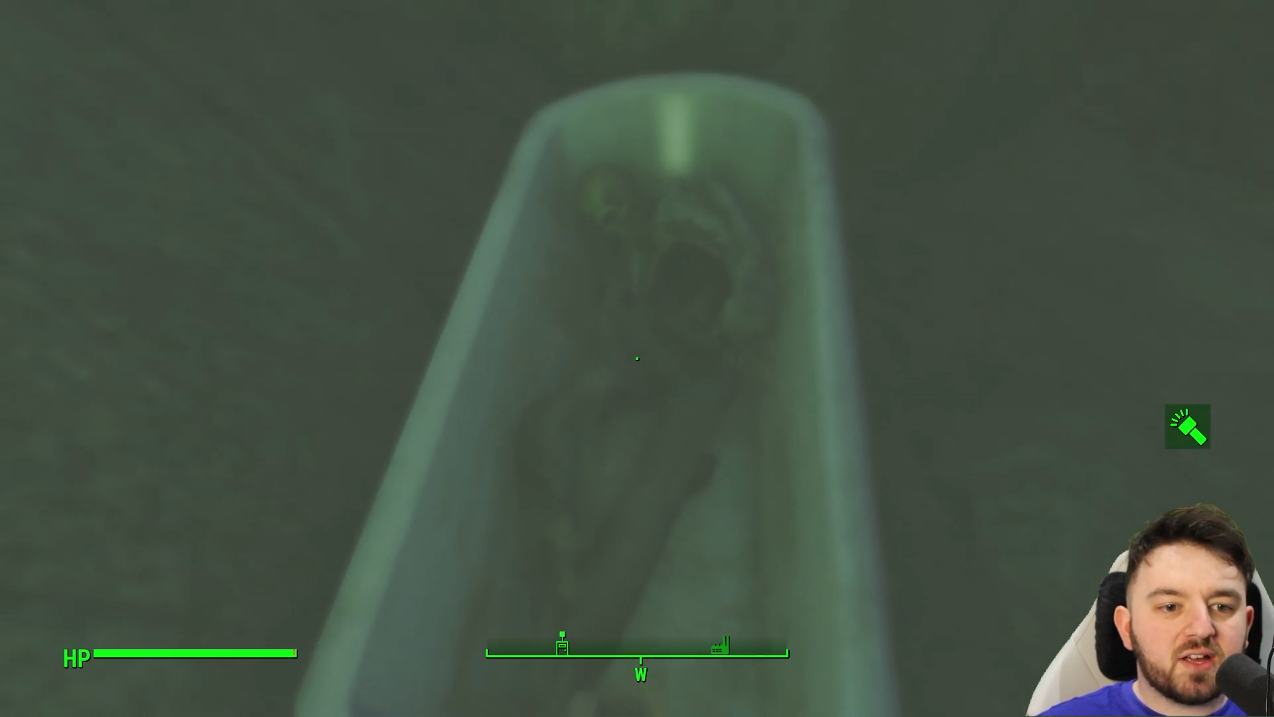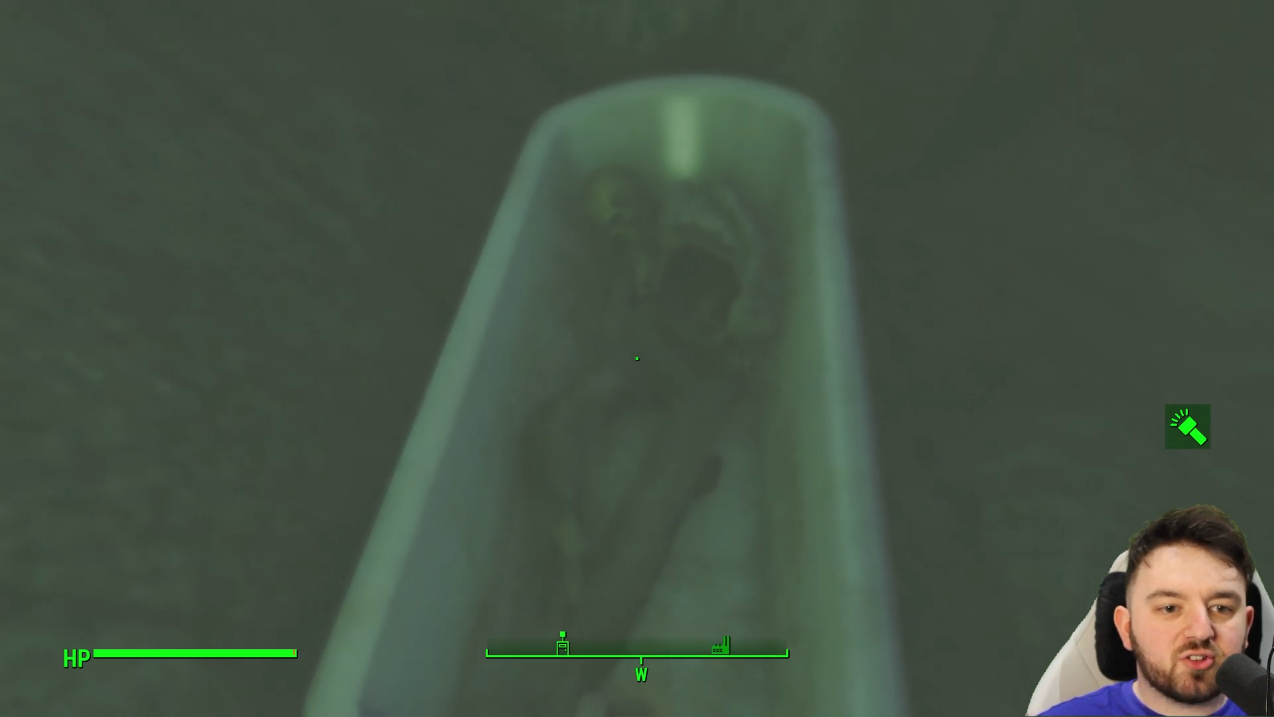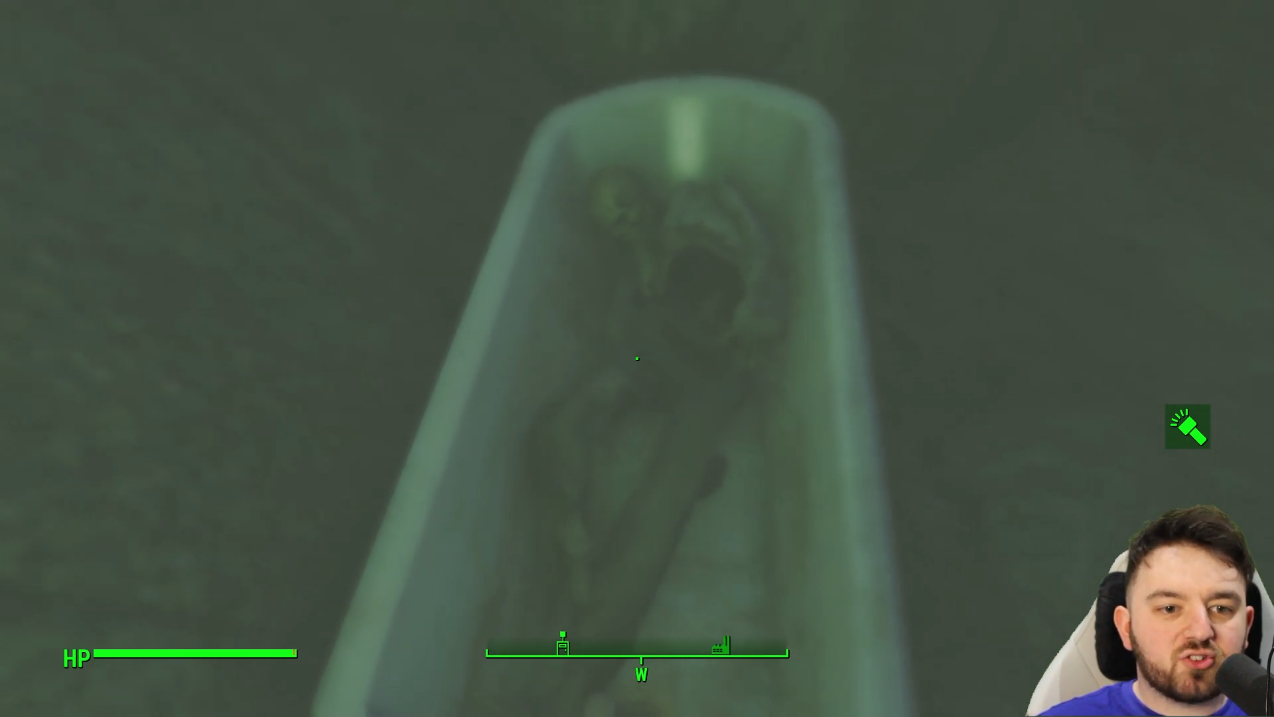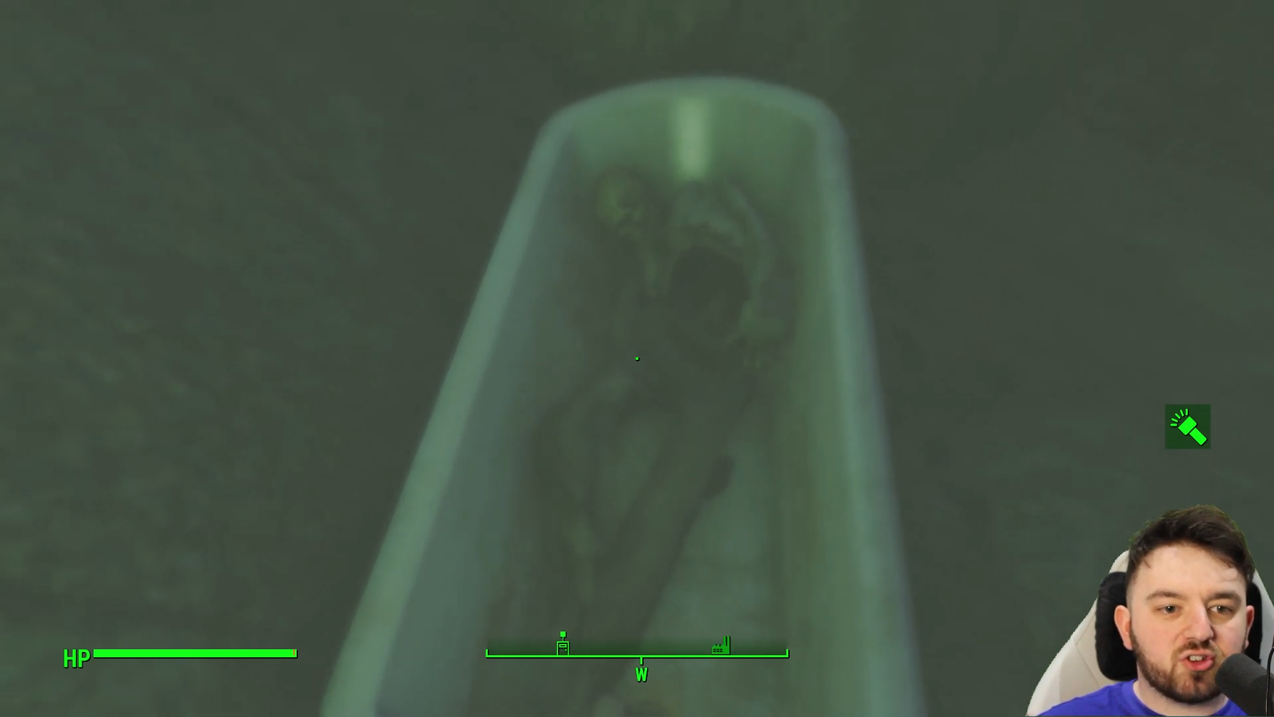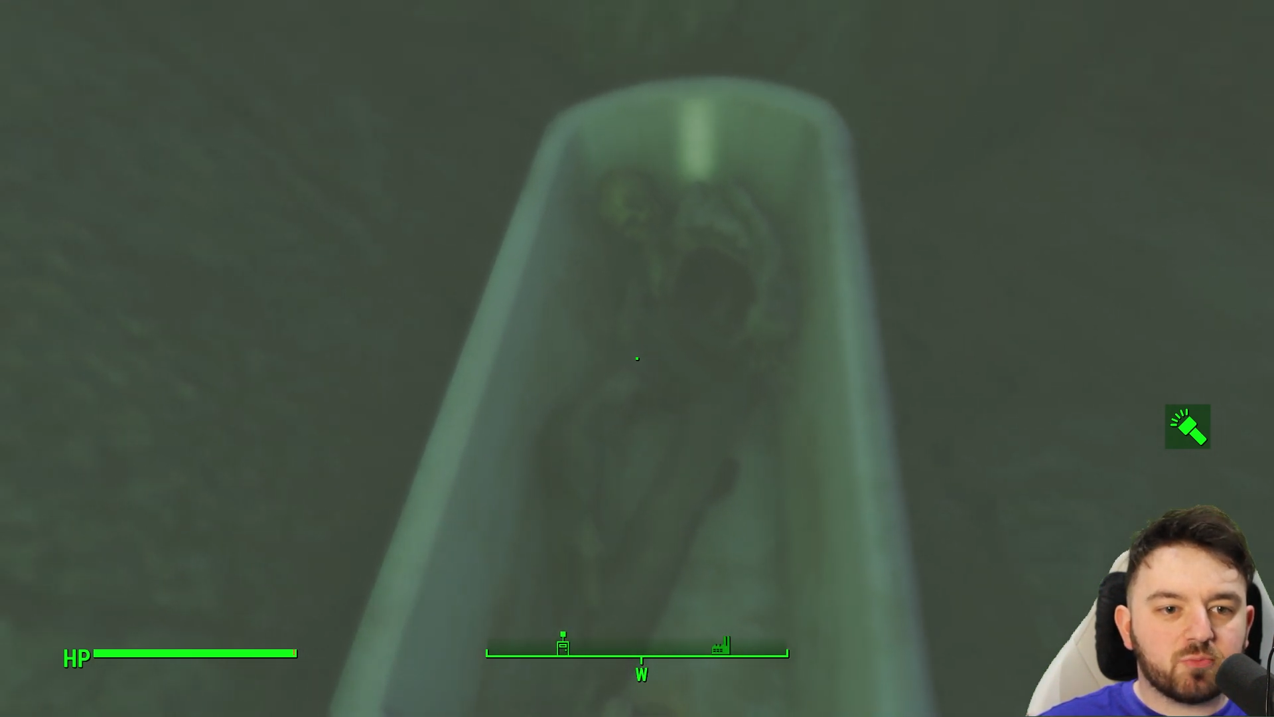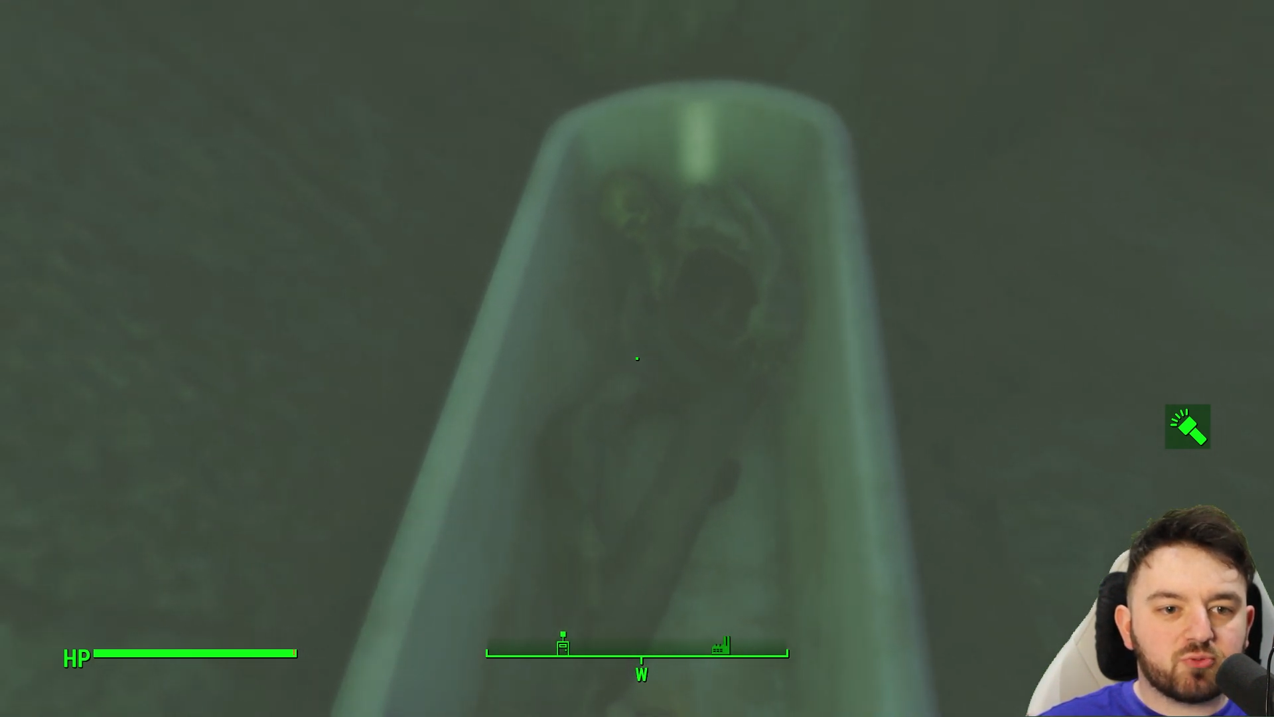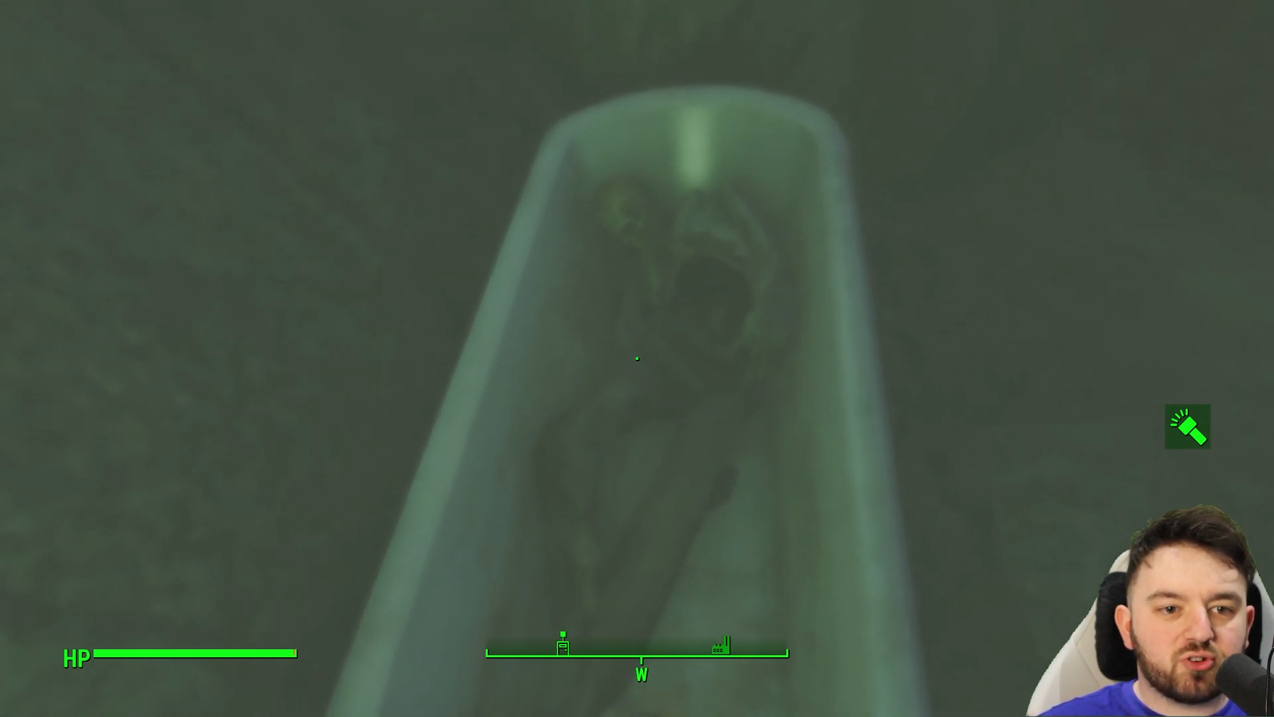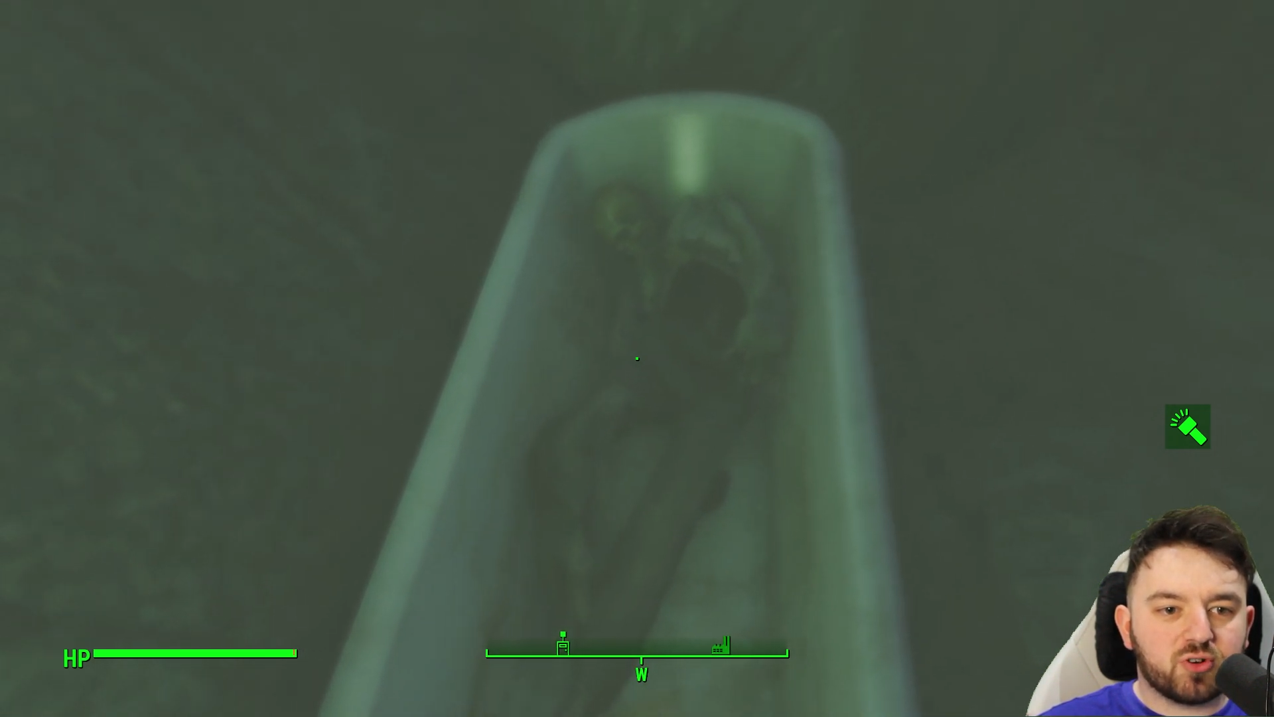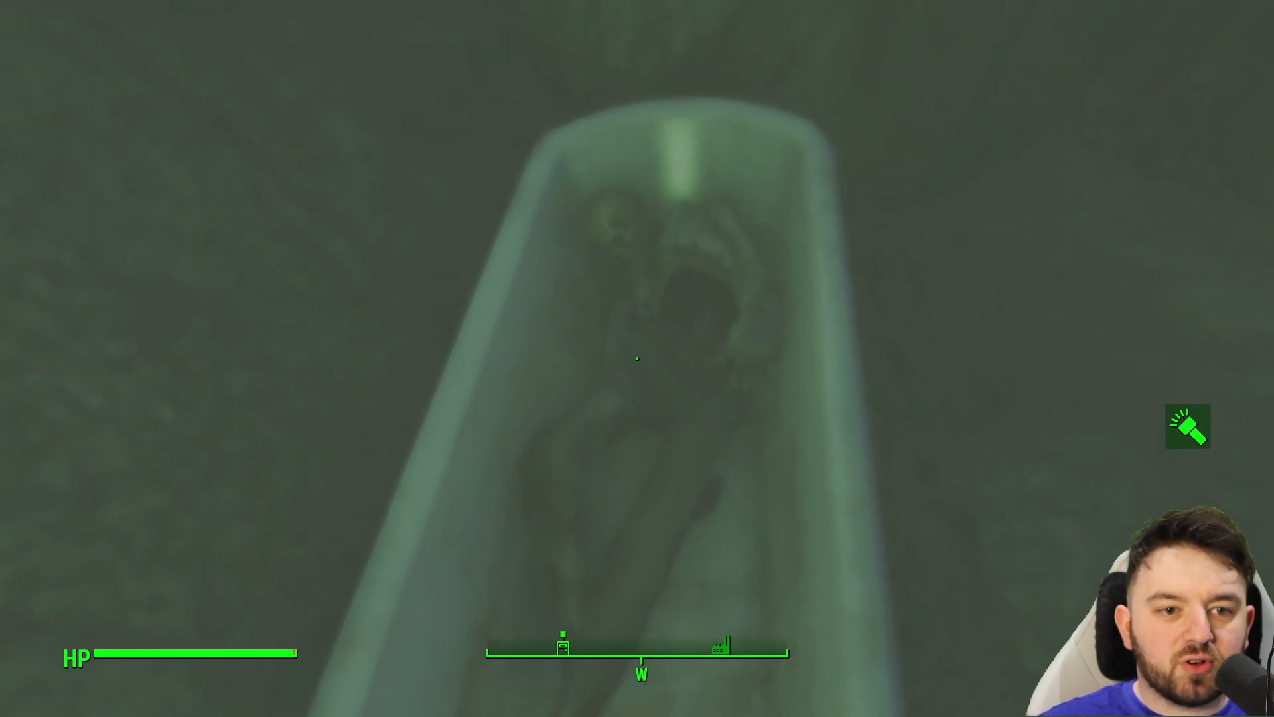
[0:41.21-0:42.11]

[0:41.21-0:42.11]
assumption